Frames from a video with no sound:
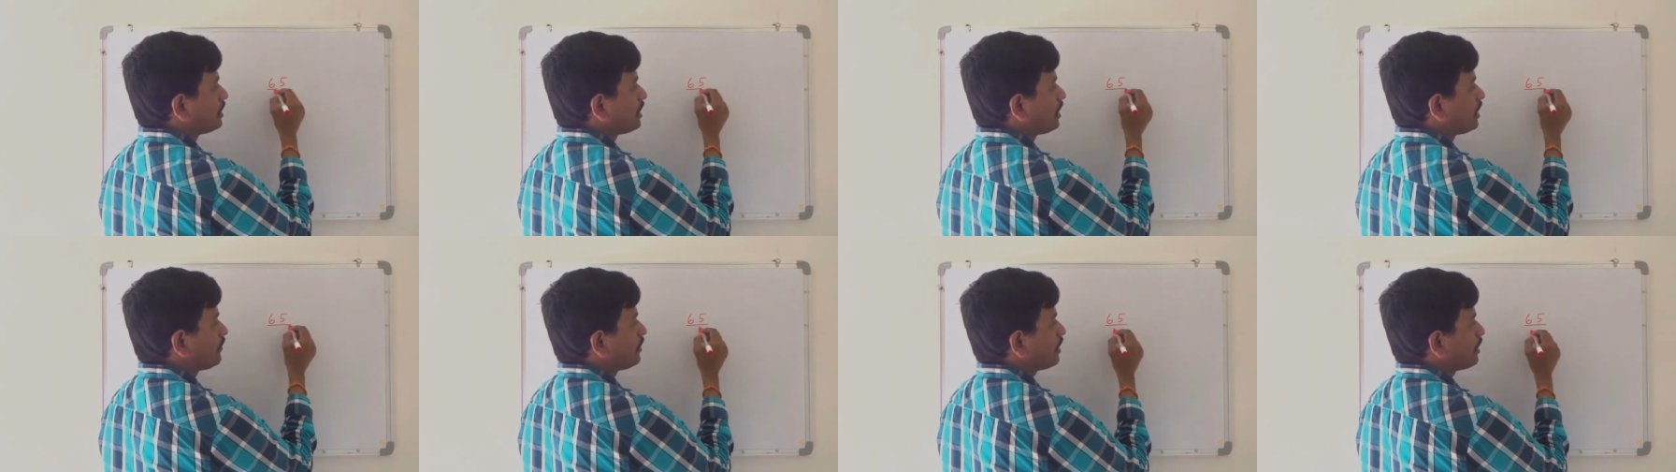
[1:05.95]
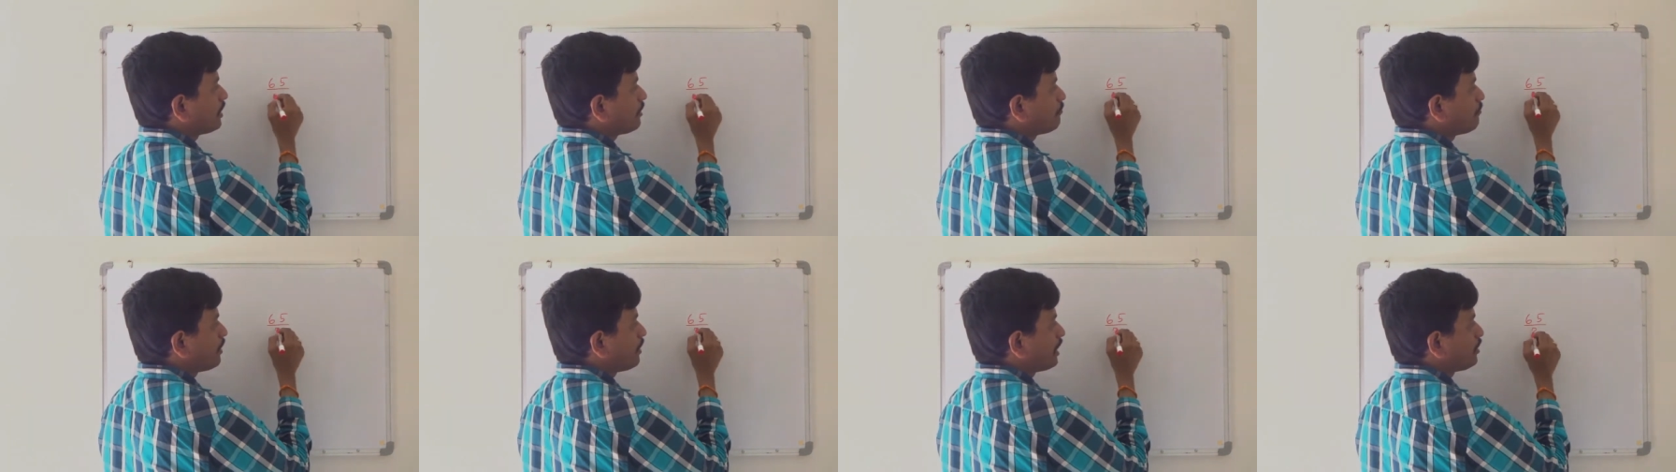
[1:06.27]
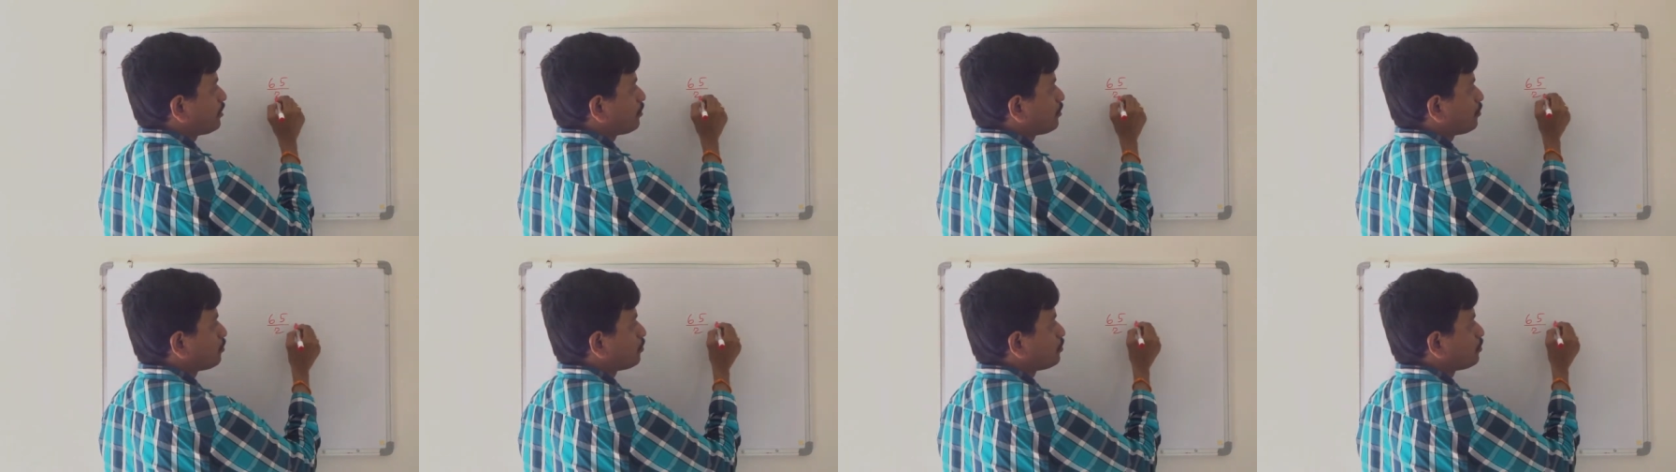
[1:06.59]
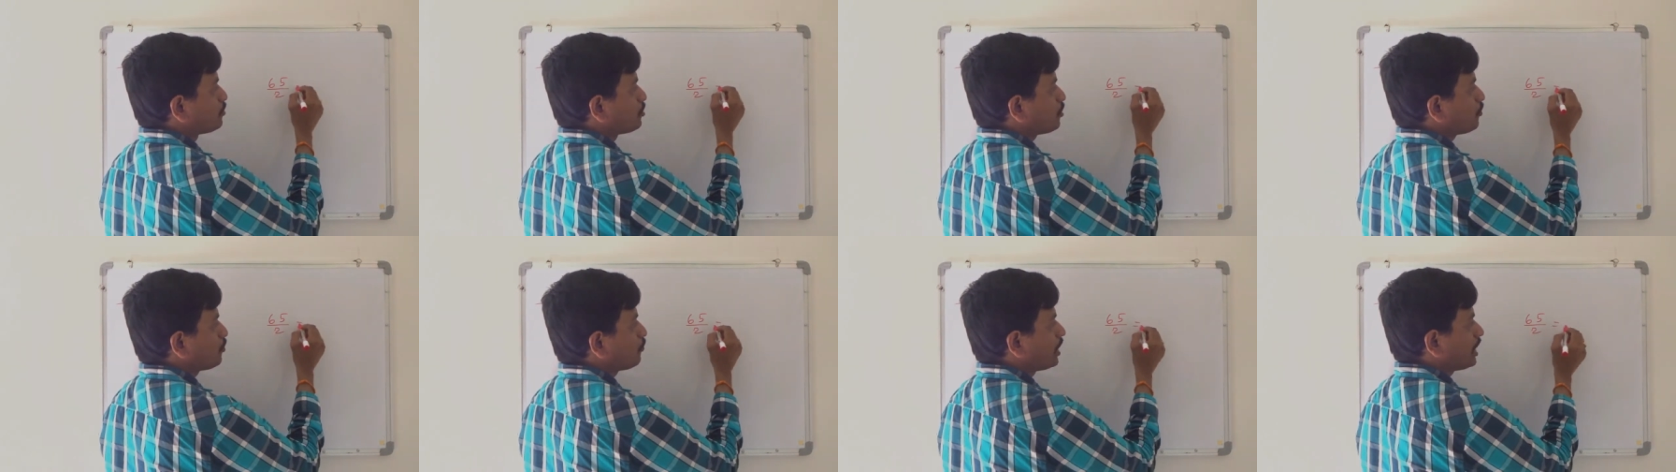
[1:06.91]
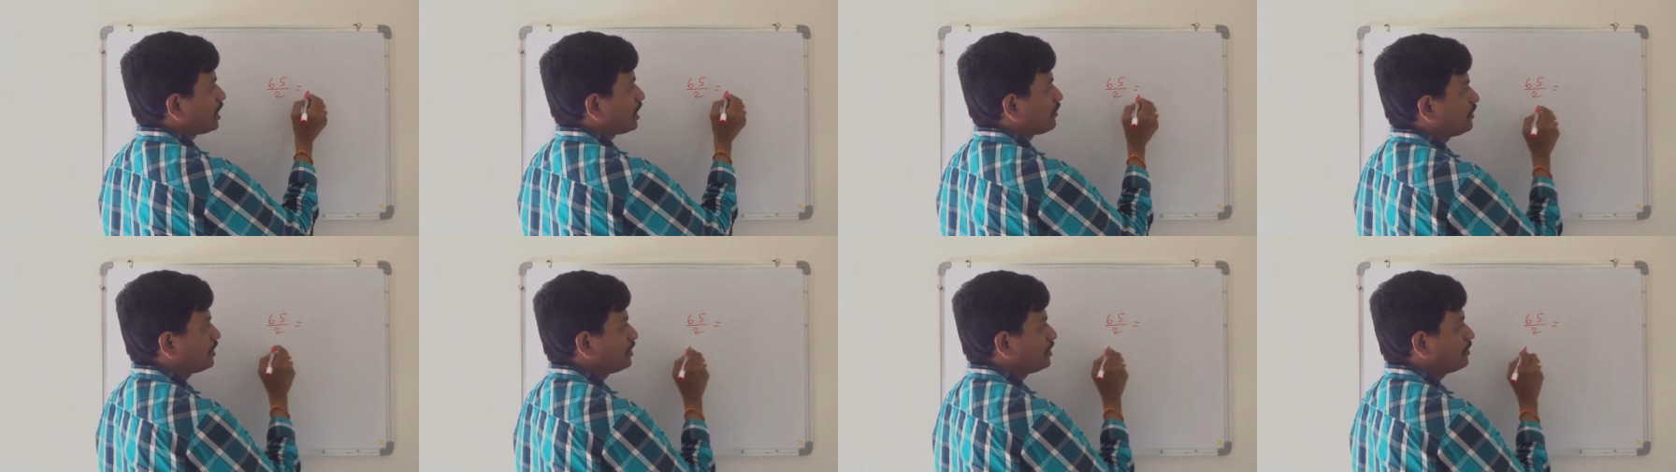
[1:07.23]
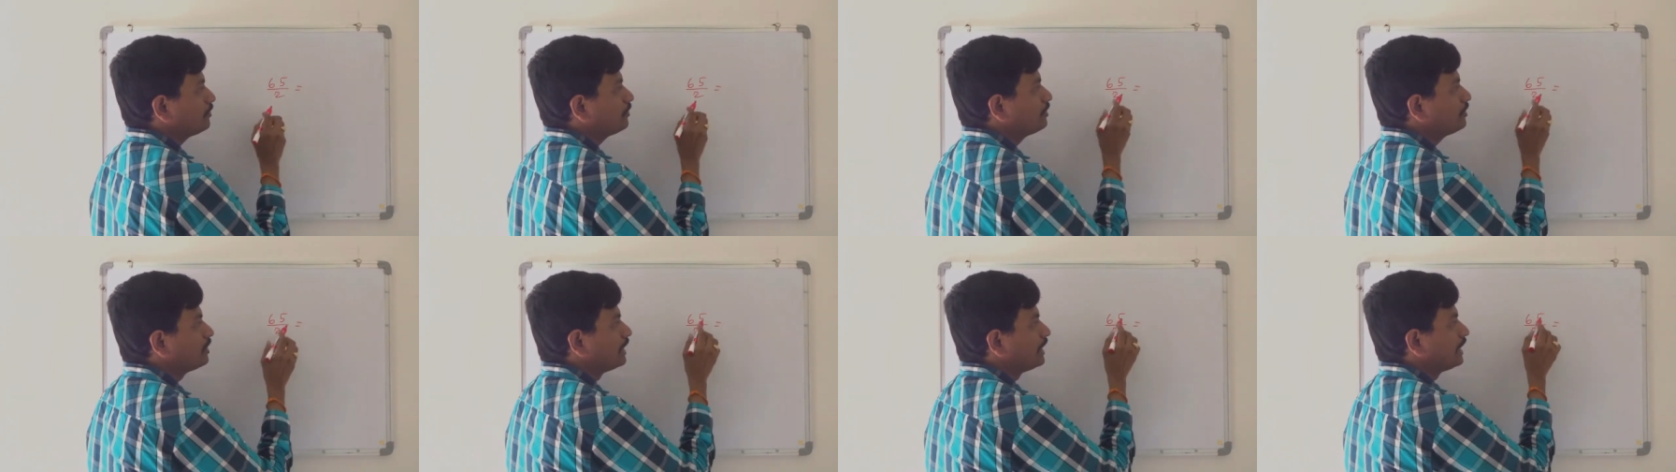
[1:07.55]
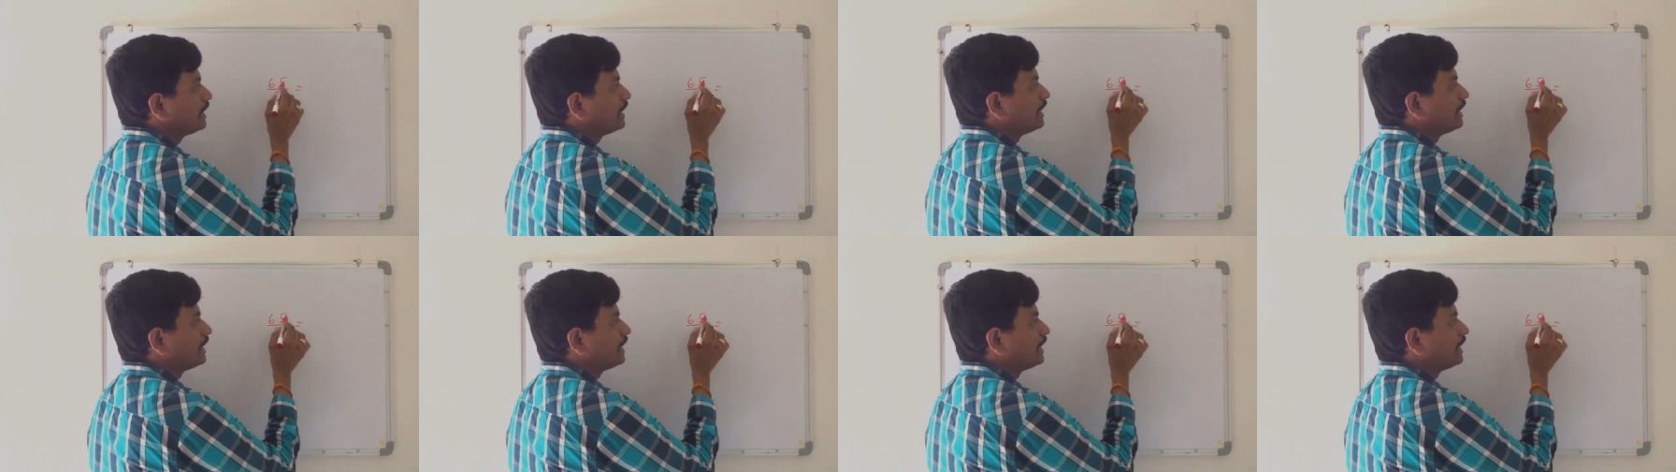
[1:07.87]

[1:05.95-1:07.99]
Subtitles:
divided by 2, so what do?